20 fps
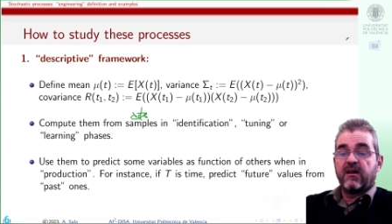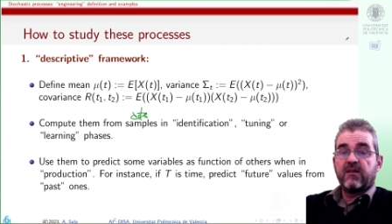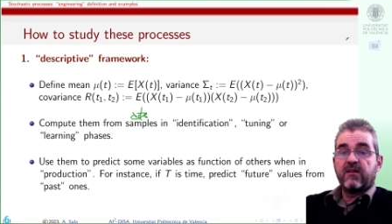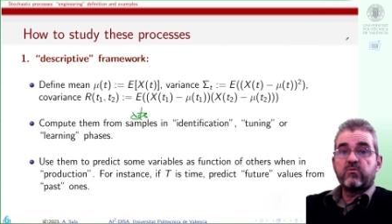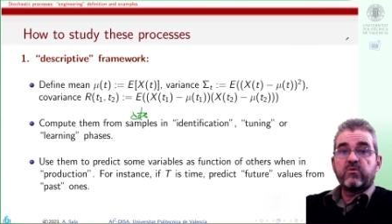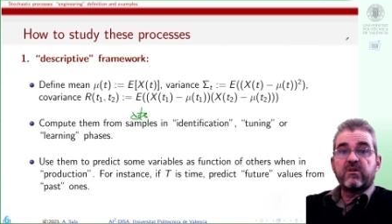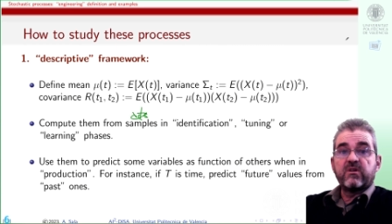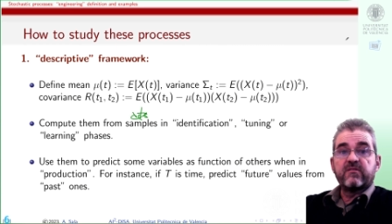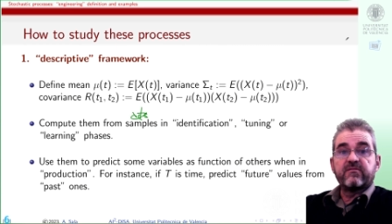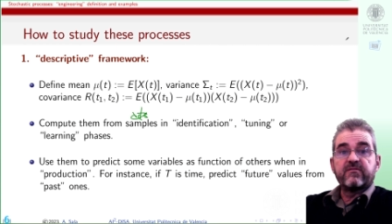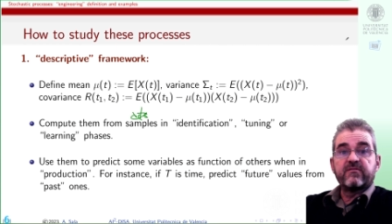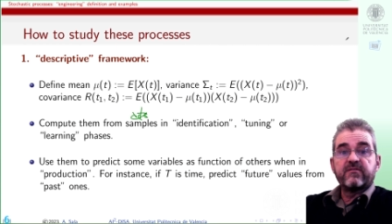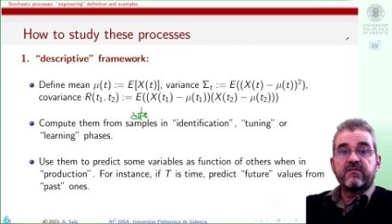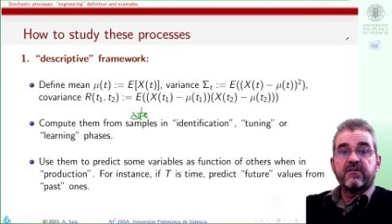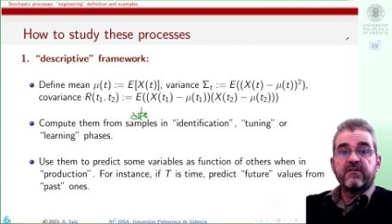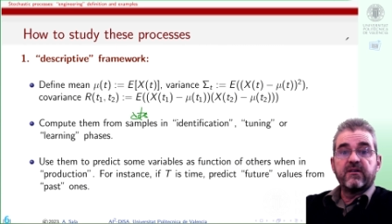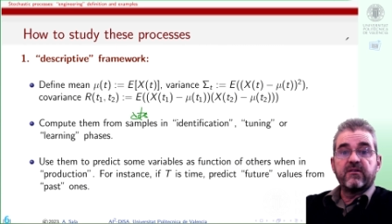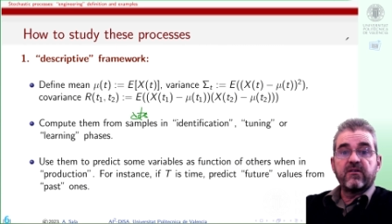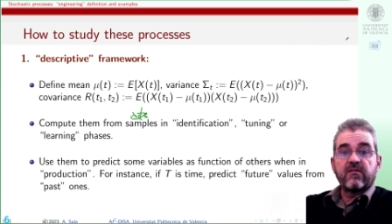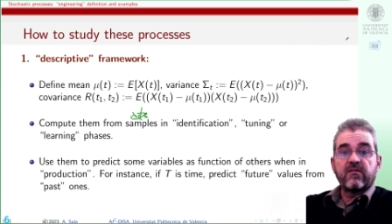And we have
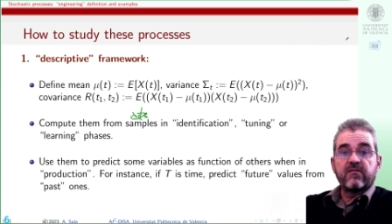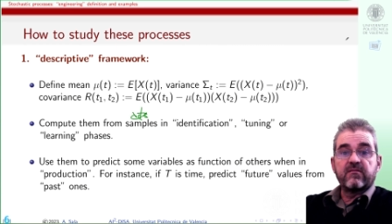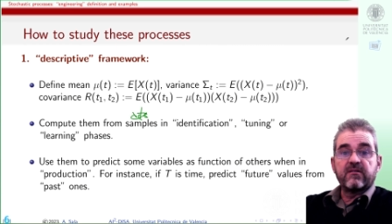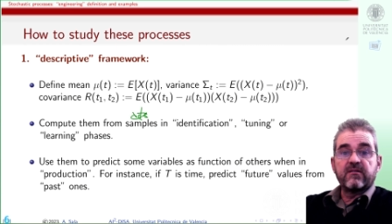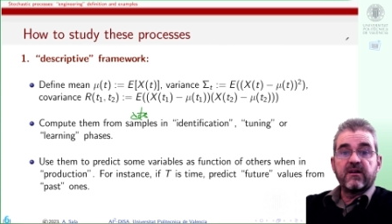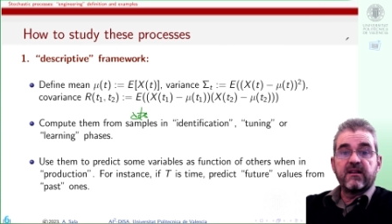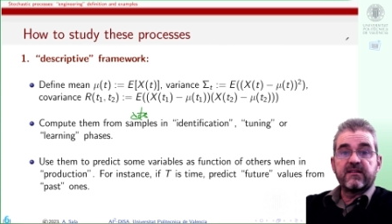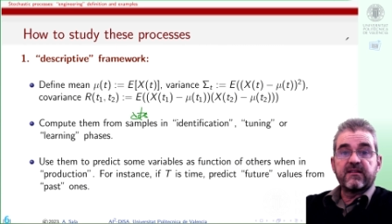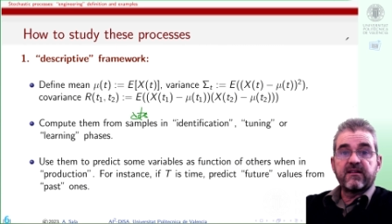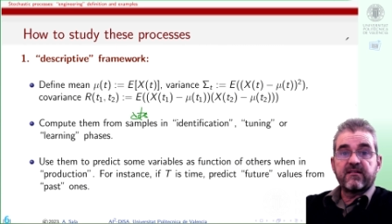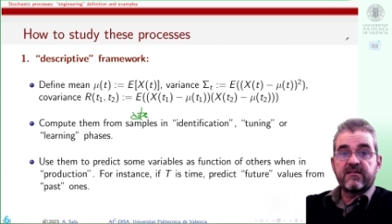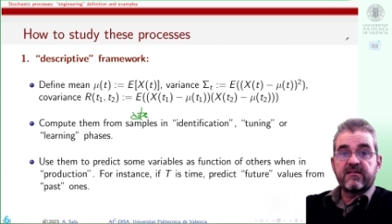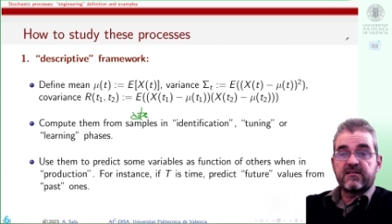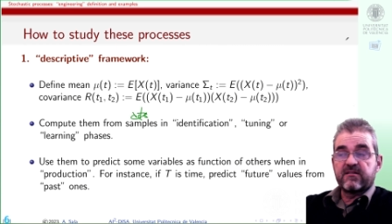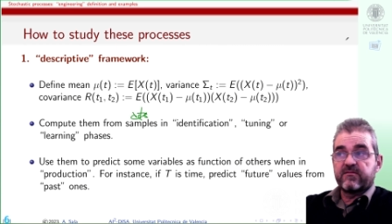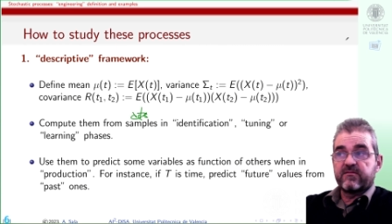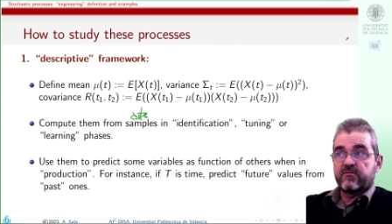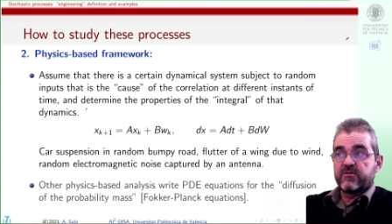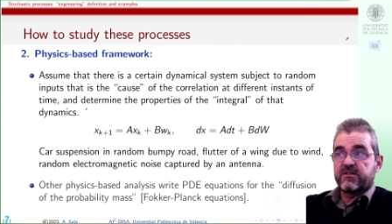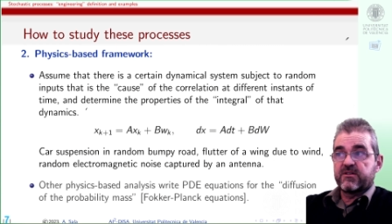another
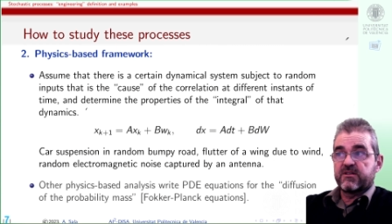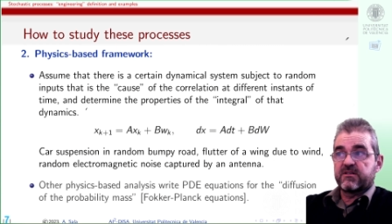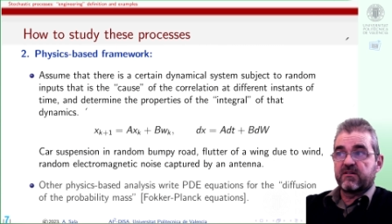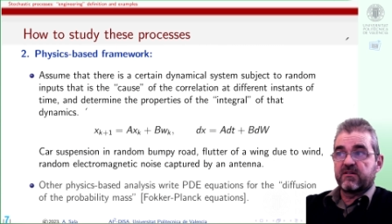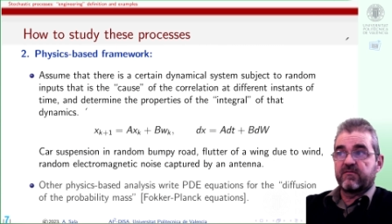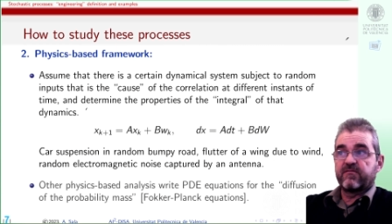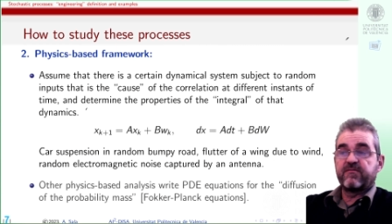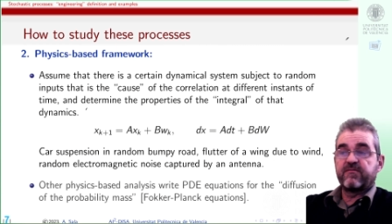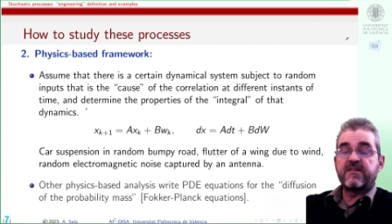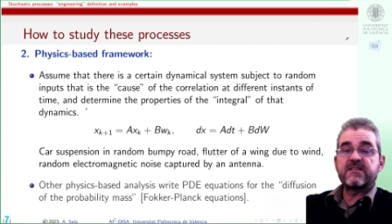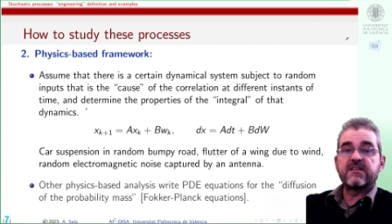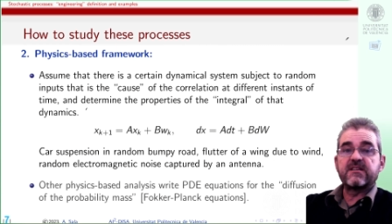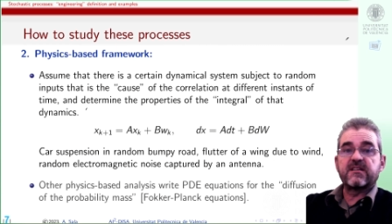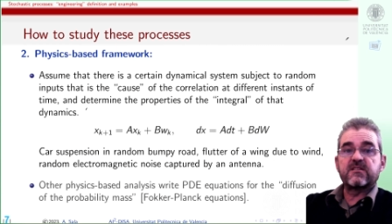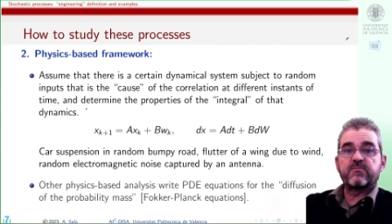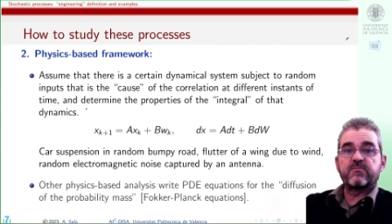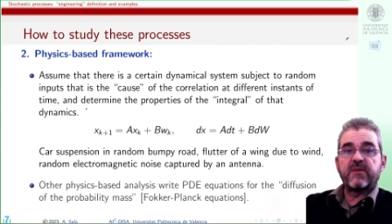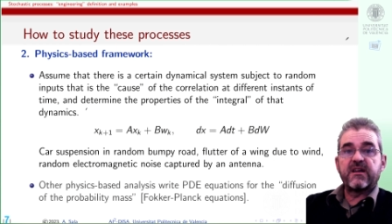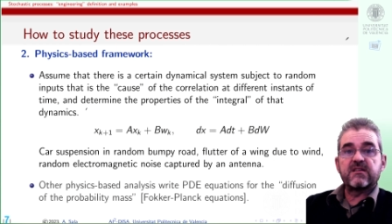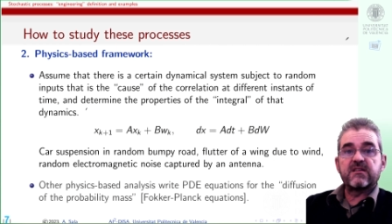alternative, which is a
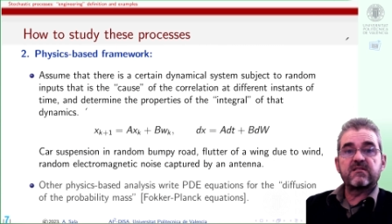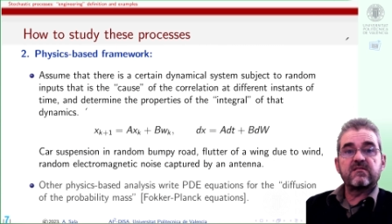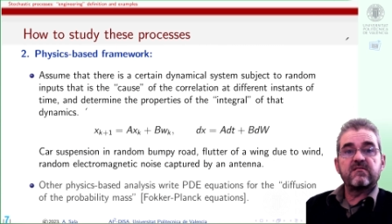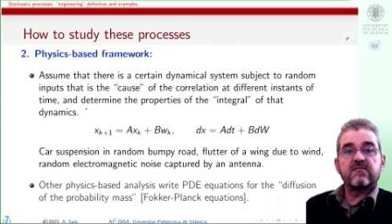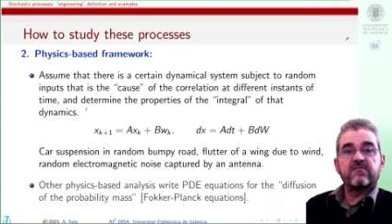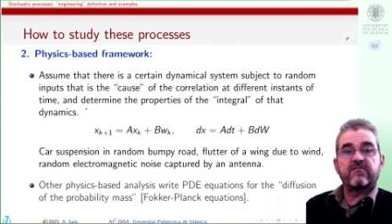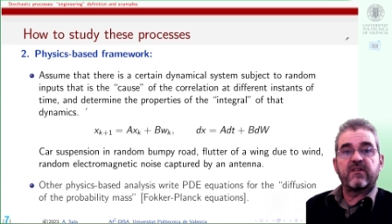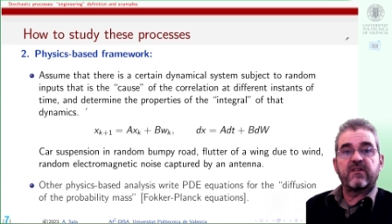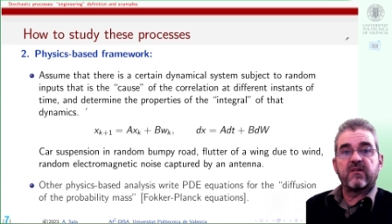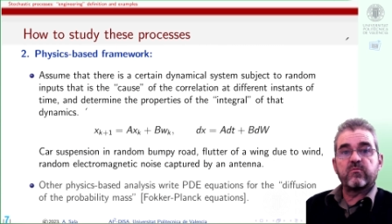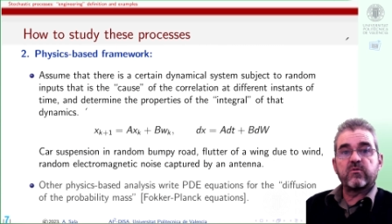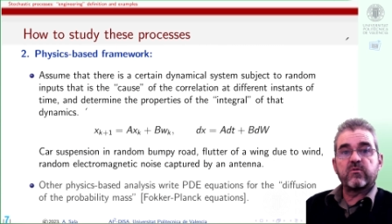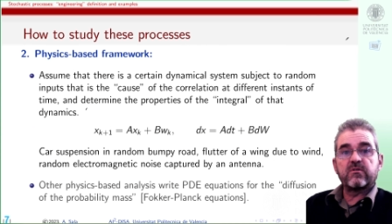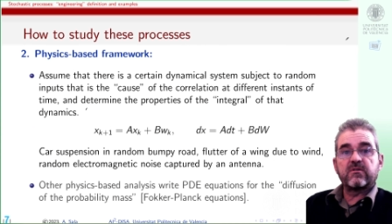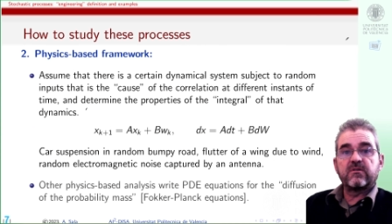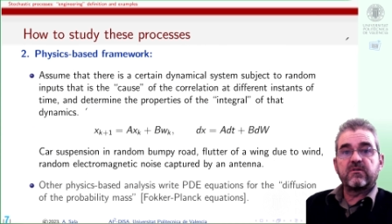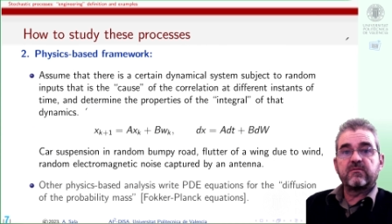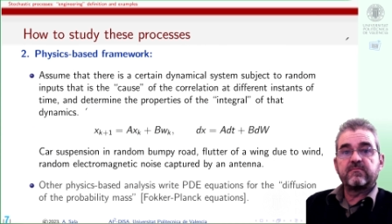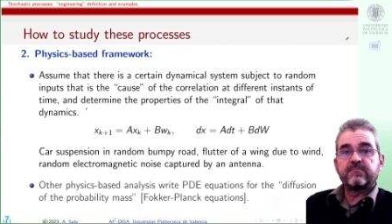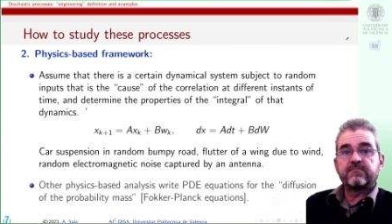physics-based
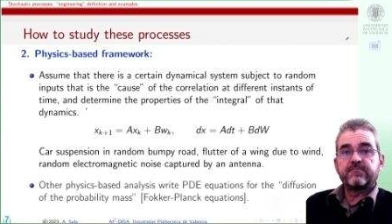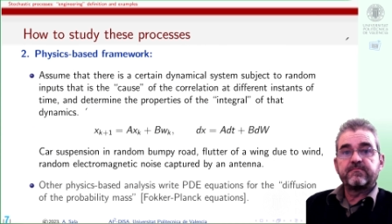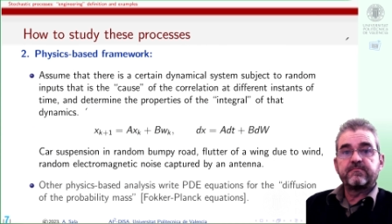framework,